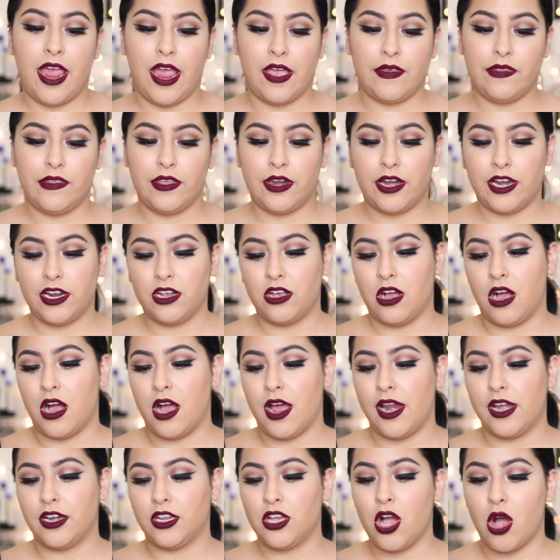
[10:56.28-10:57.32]
And then I
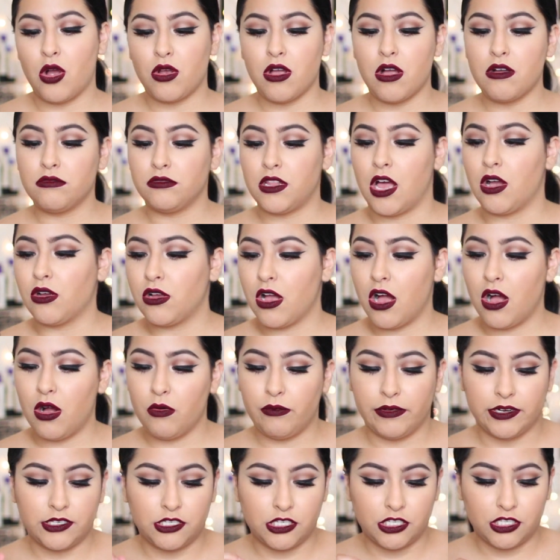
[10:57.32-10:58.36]
got Coco
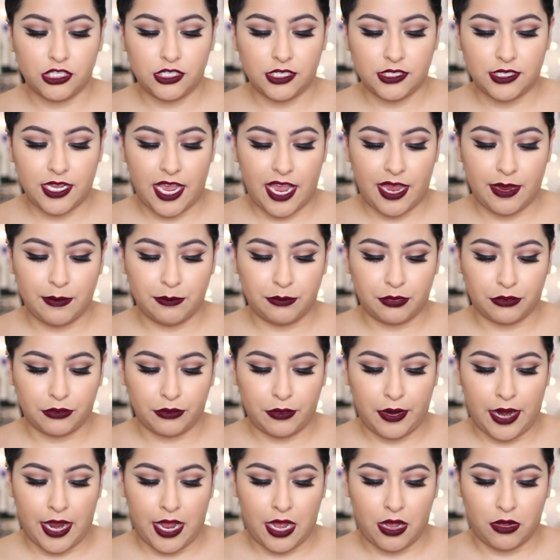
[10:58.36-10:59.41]
Loco, which is just a
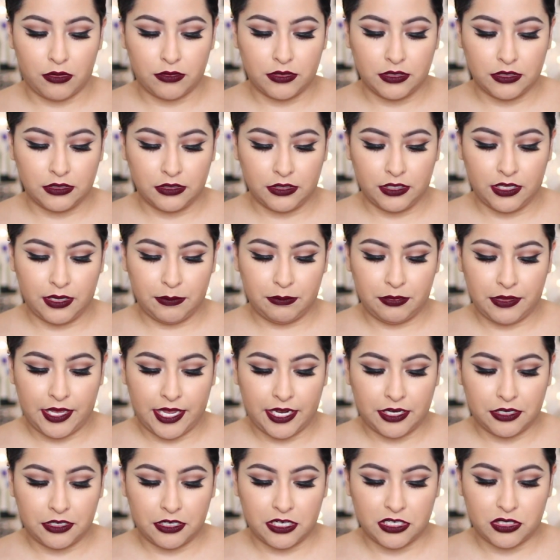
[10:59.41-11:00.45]
brown lip
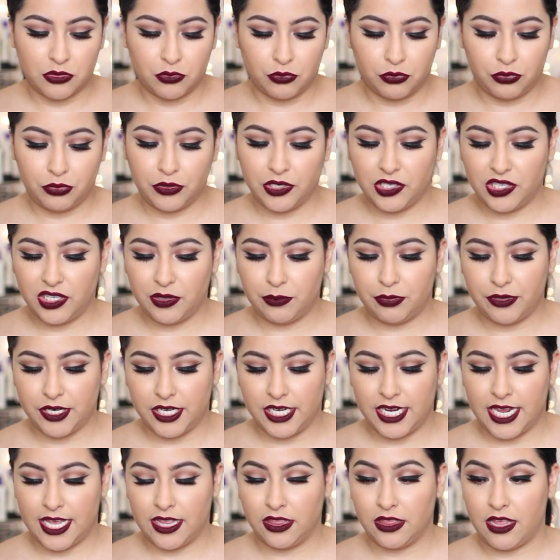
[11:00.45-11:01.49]
liner. It's really pretty.